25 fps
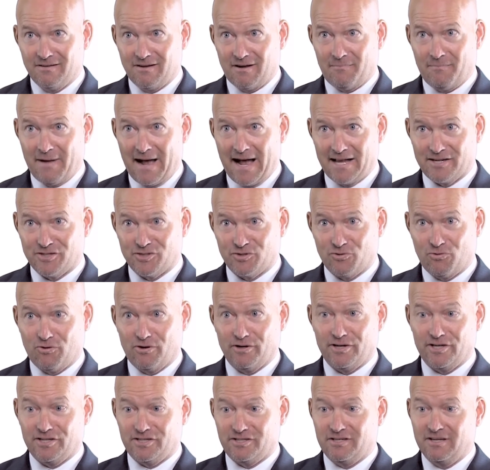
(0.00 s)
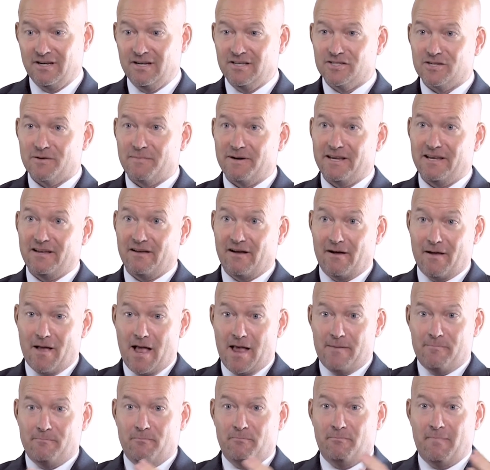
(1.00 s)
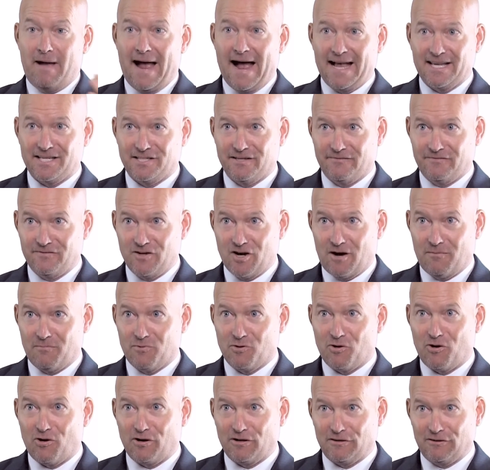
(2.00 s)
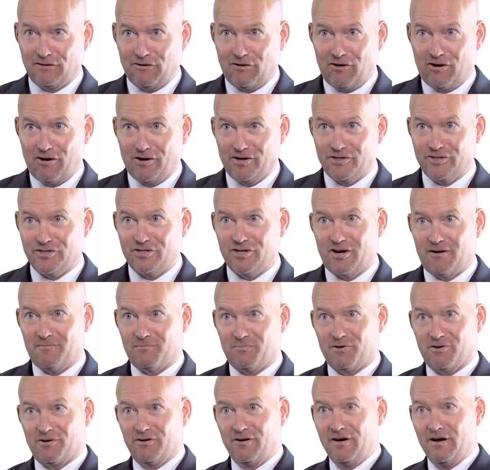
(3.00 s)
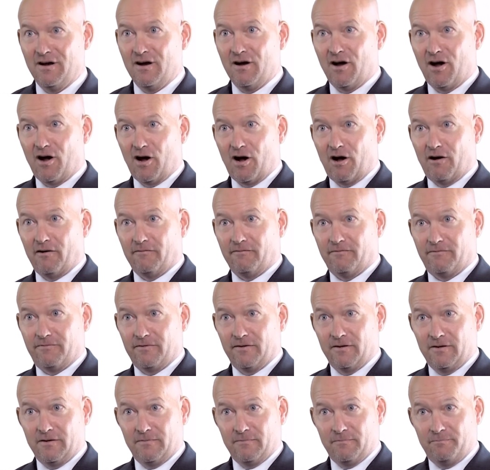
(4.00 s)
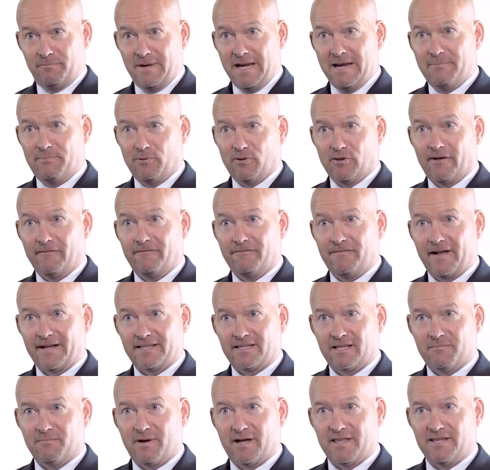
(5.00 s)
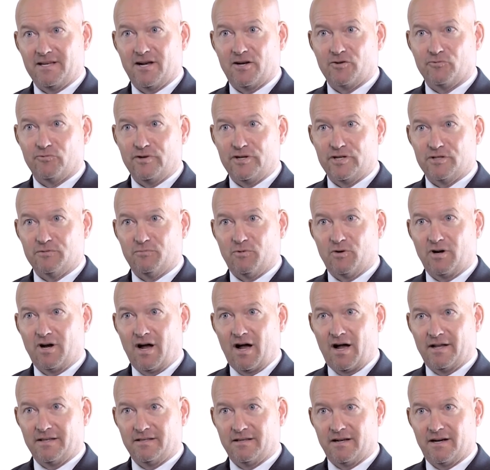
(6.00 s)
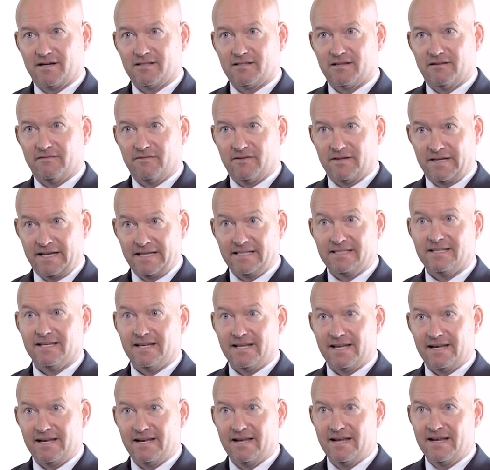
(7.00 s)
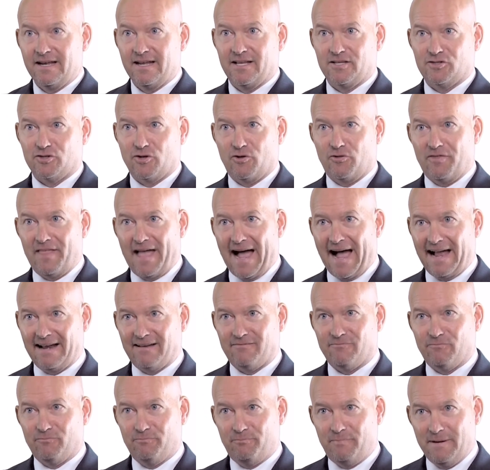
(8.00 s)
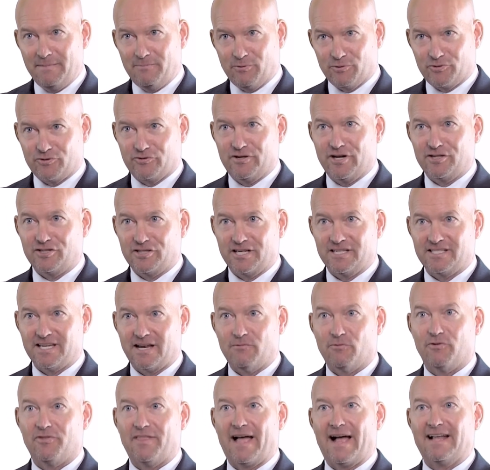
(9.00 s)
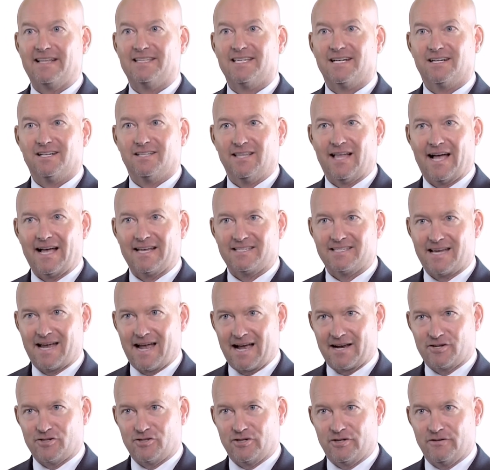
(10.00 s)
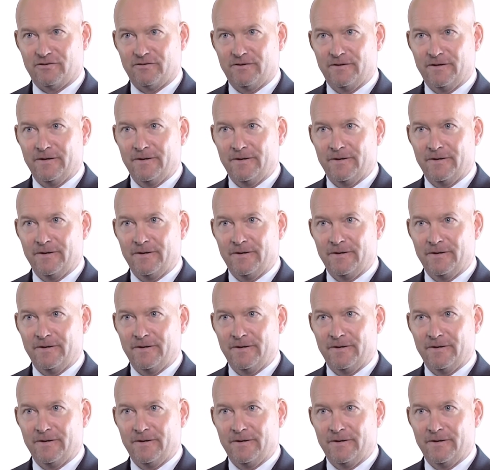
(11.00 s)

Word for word: a mass tort is somebody, a, a massive number or a large number of people affected by the unreasonable conduct of an entity. And so that people traditionally say, well, that's a class action.